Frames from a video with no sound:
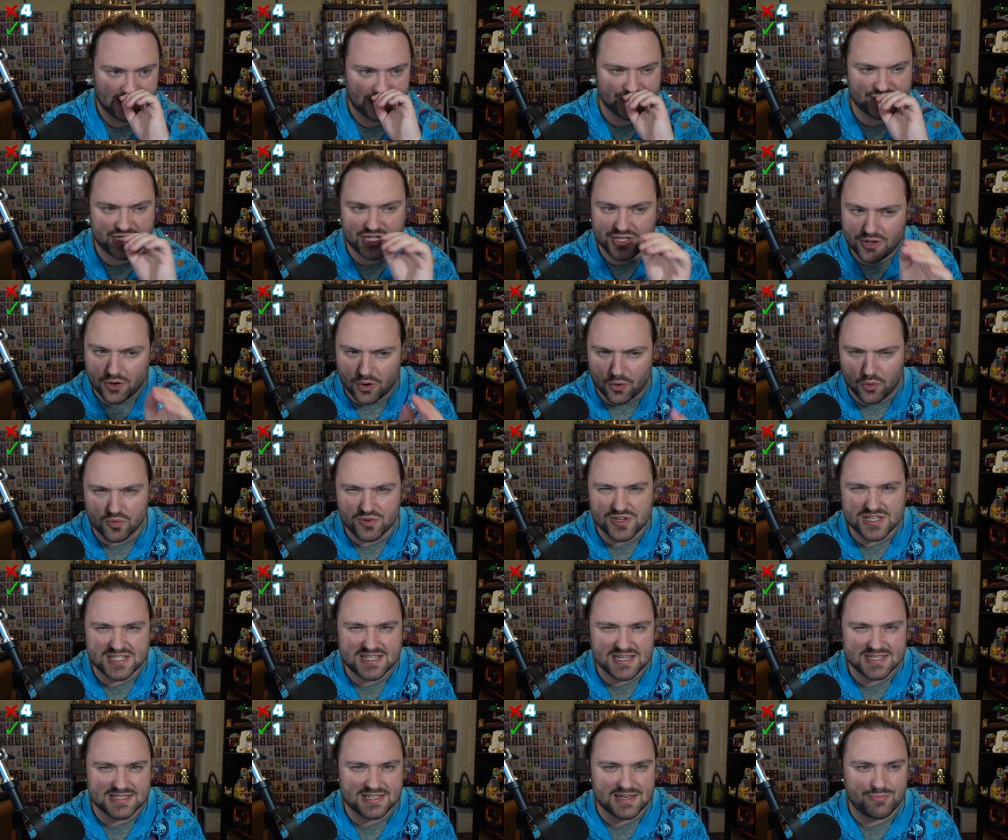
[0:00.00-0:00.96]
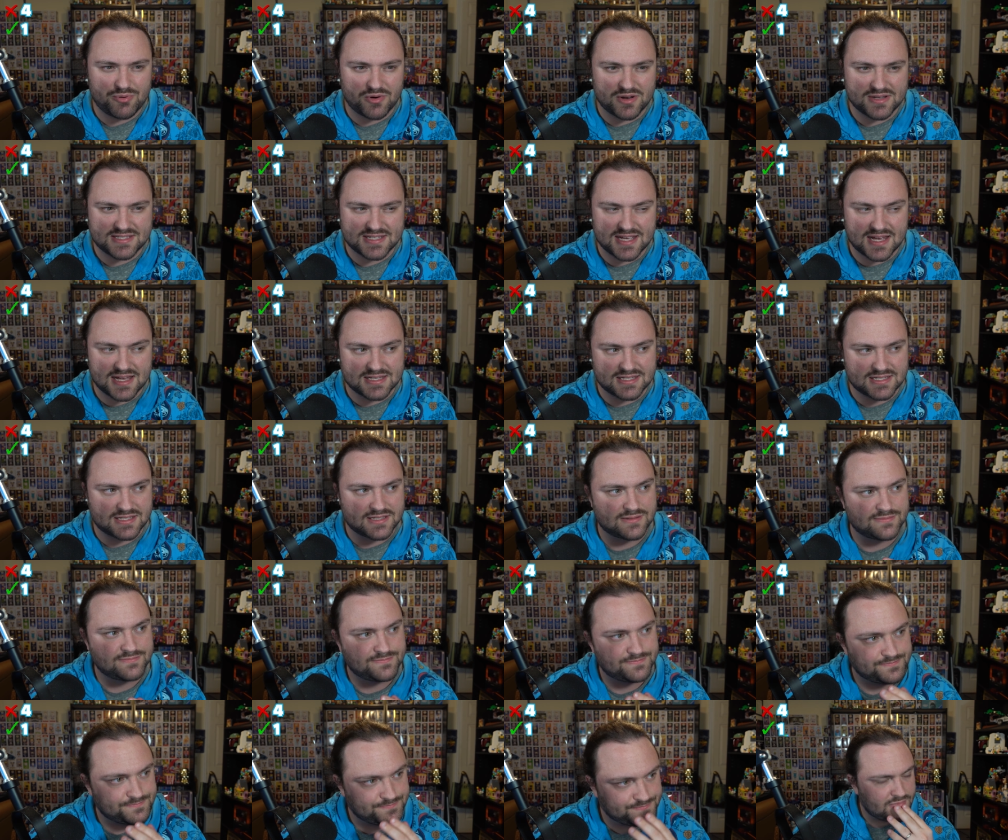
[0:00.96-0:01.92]
is she the oldest Disney princess?
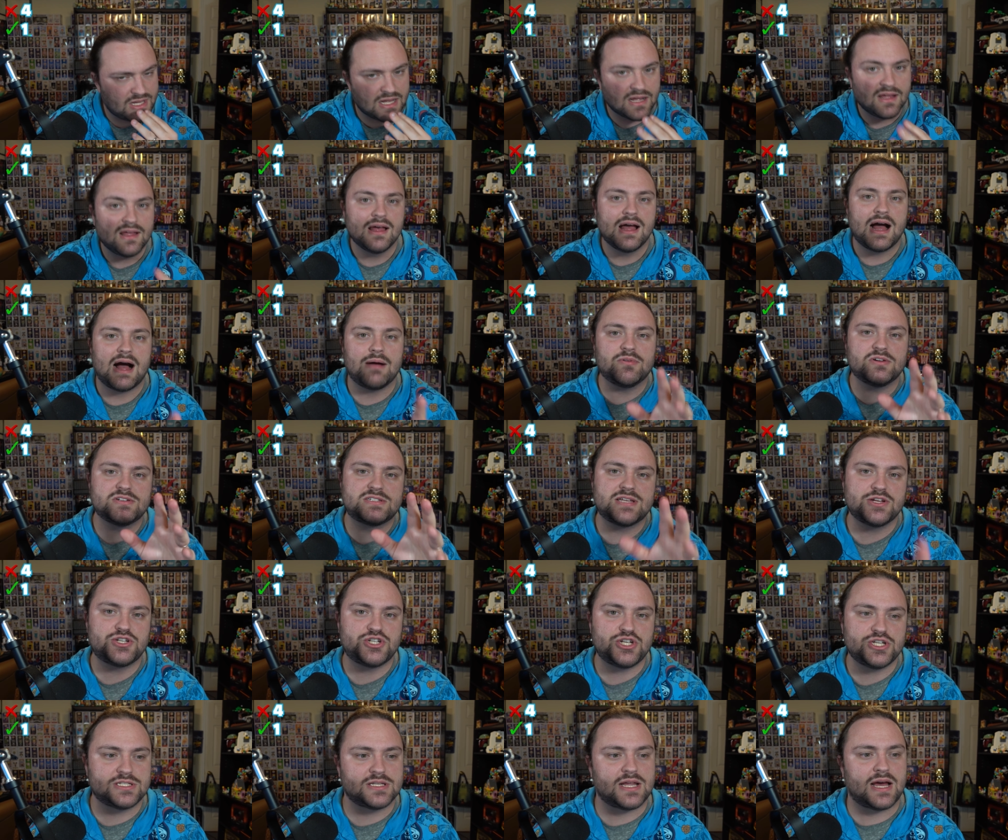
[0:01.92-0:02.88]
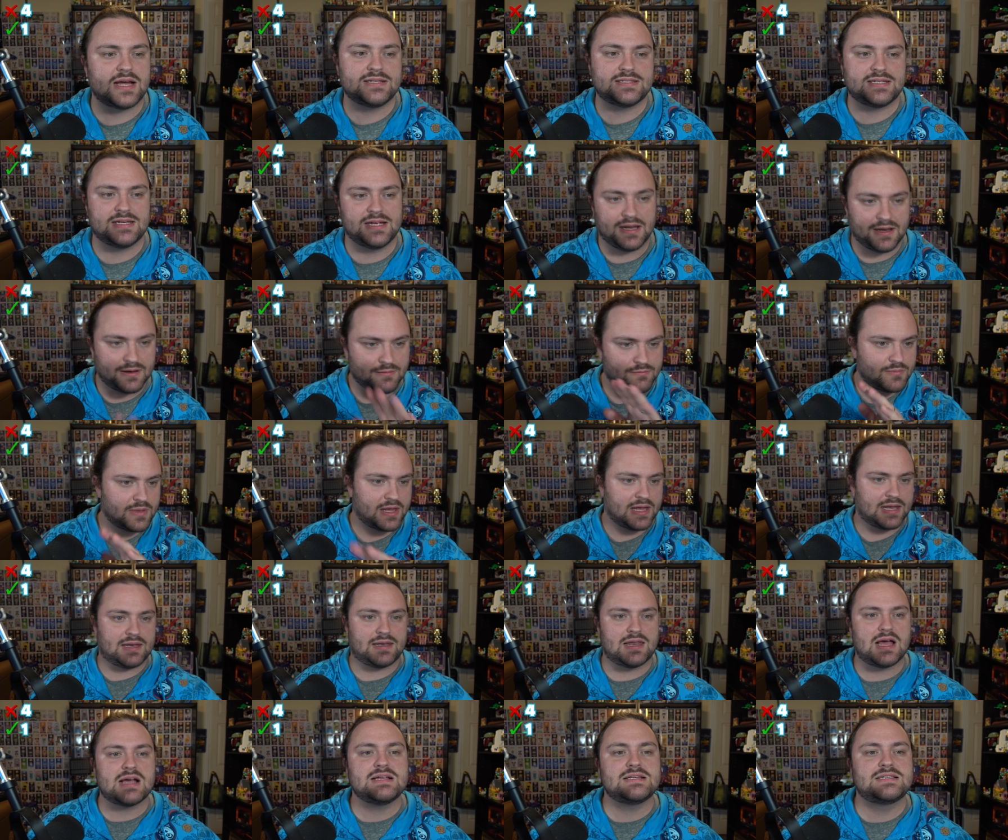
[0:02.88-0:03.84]
I'm gonna say she's 19.
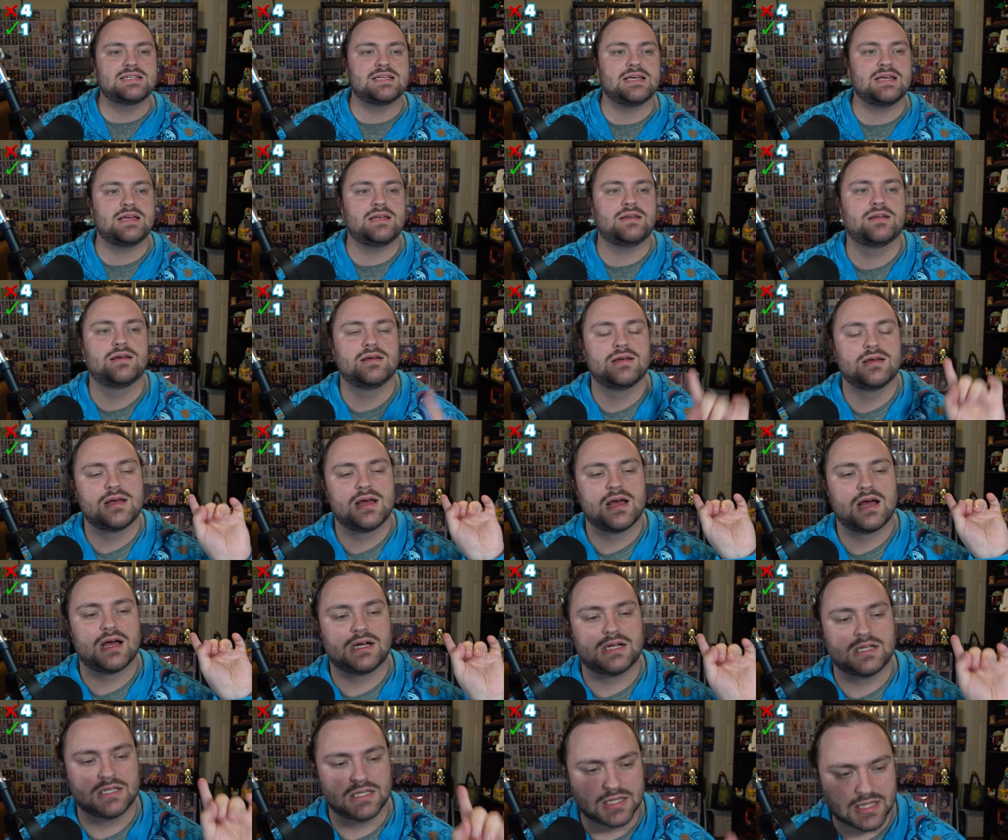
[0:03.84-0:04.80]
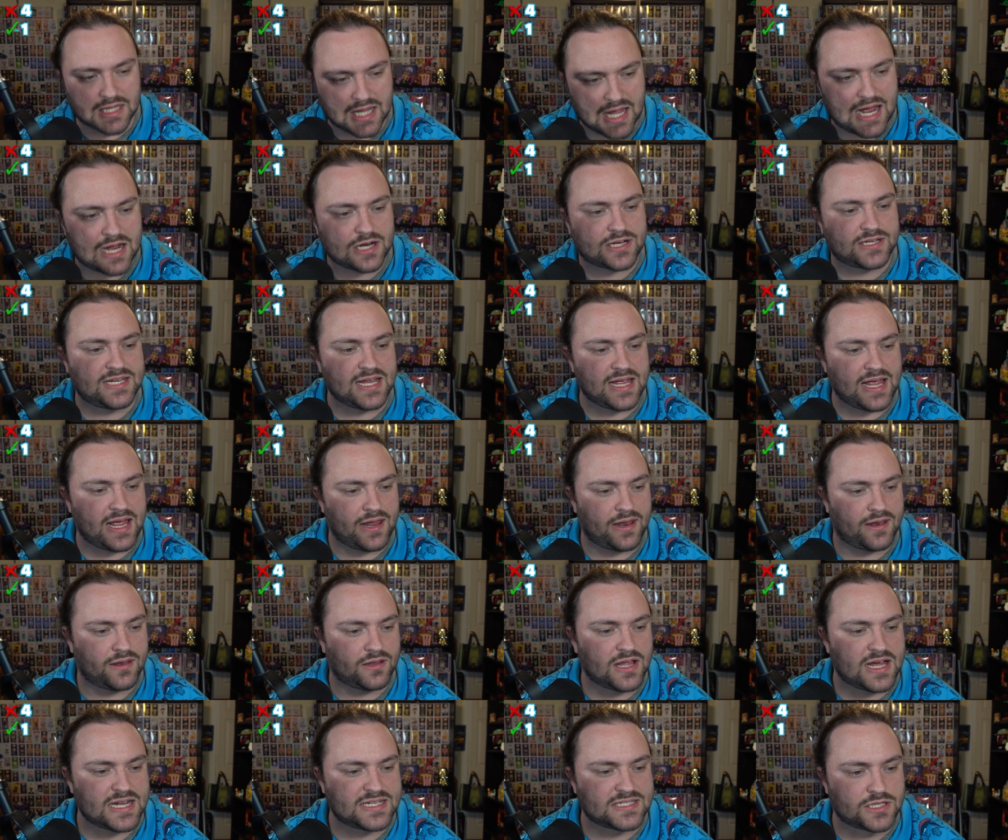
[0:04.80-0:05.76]
19, locked
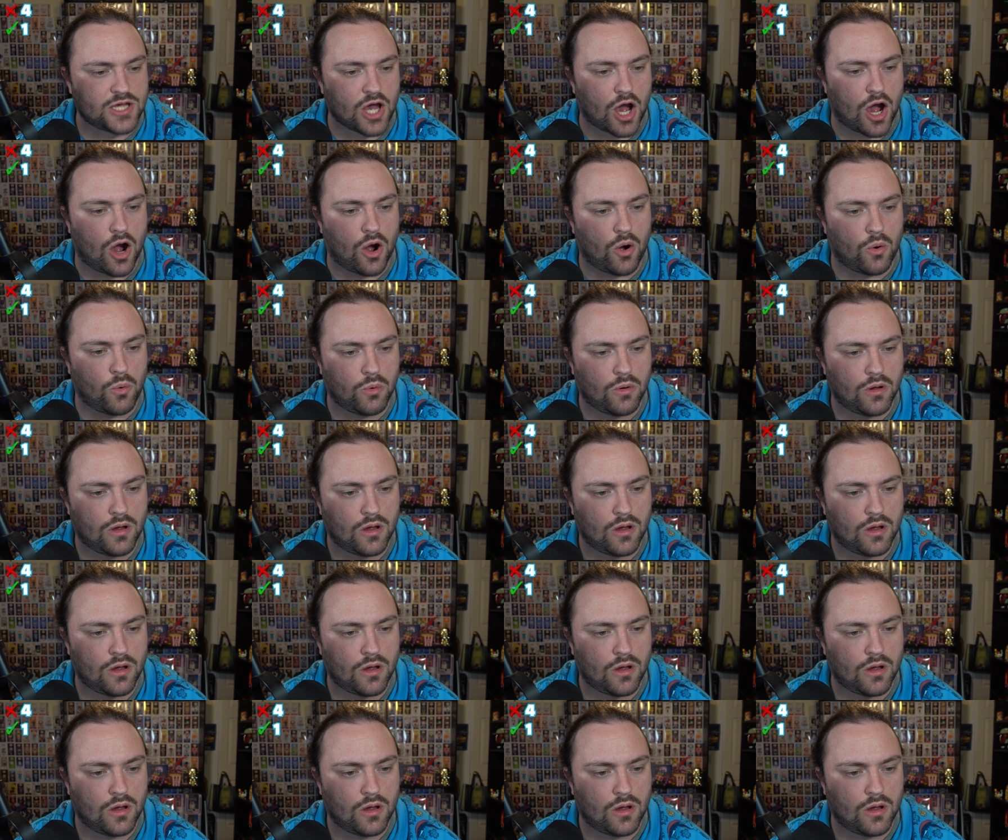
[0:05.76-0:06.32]
in. Let's go.